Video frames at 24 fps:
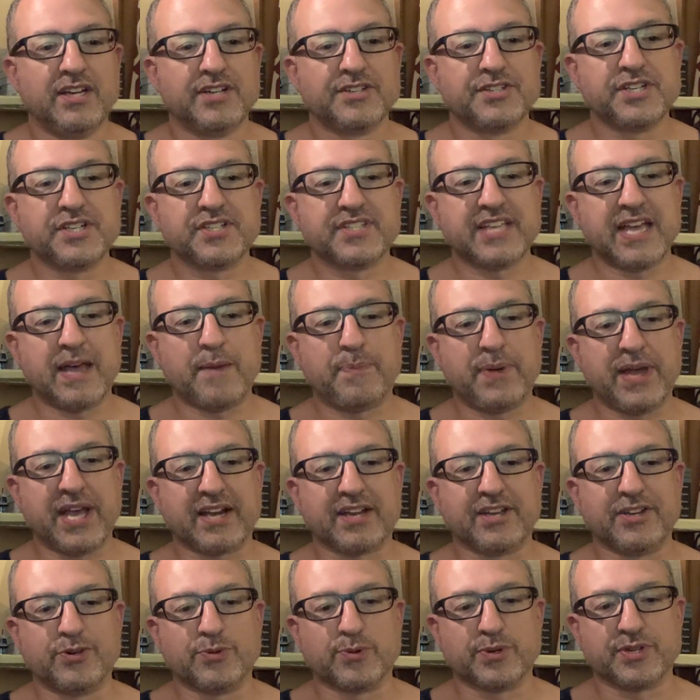She sat
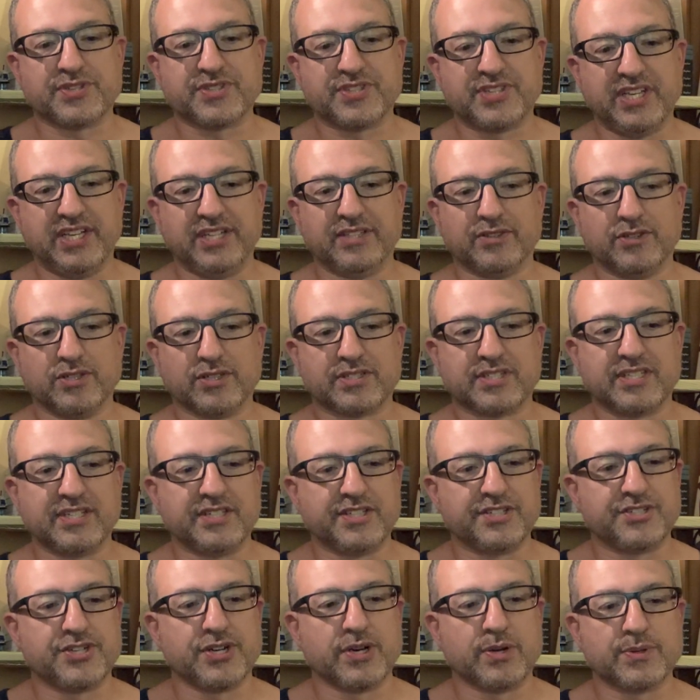back into her seat and looked
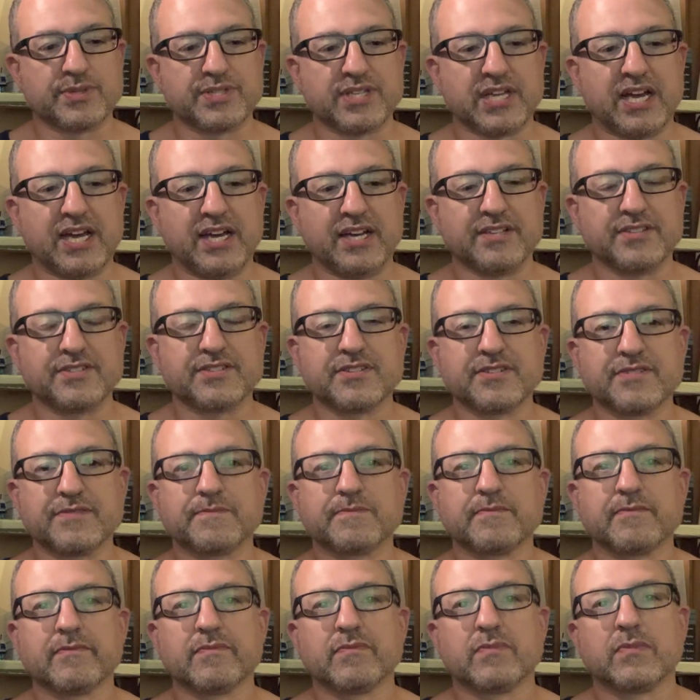into Joe's eyes.
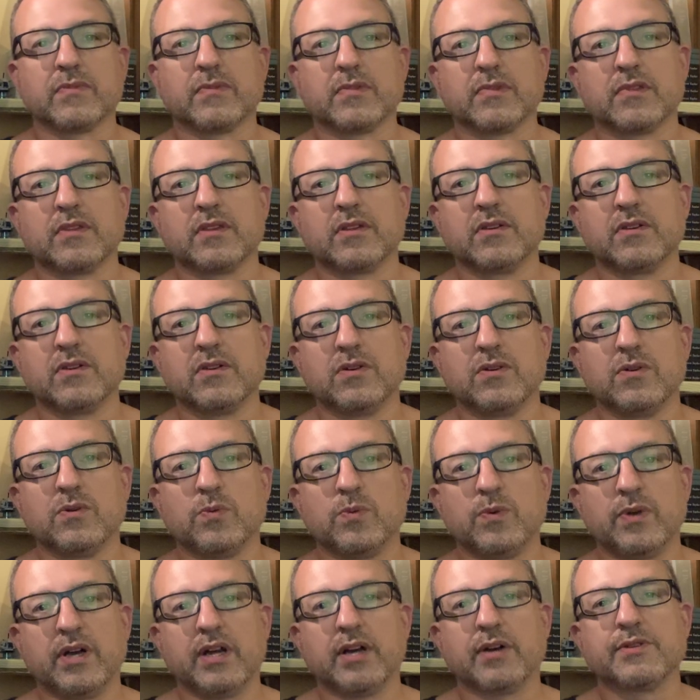
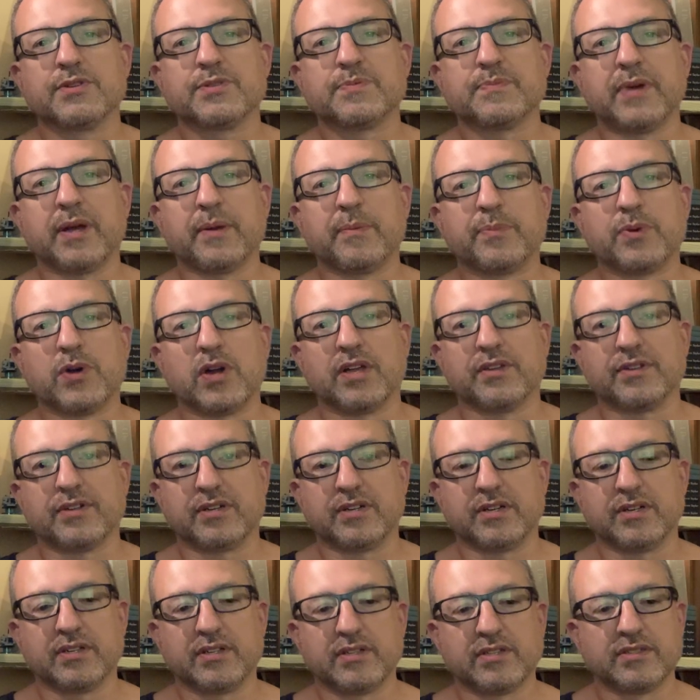"Where's my
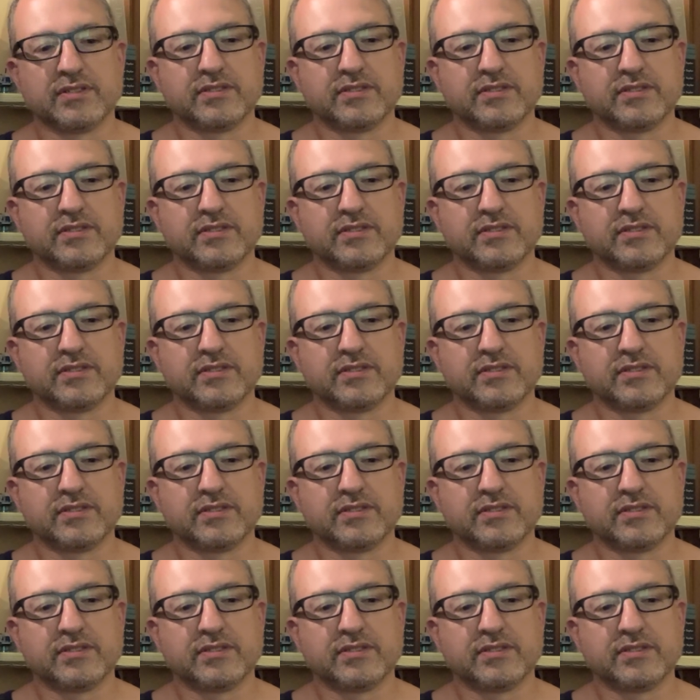brother?